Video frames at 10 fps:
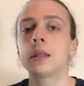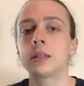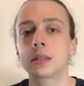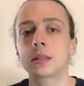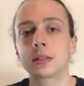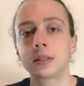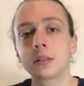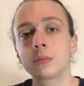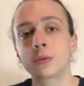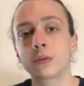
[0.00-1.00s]
is
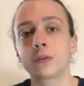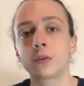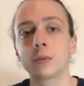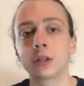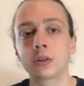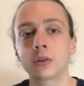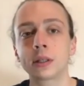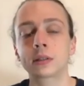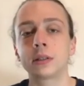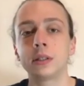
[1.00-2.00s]
still performing
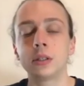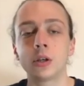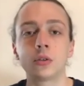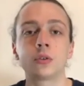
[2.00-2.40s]
correctly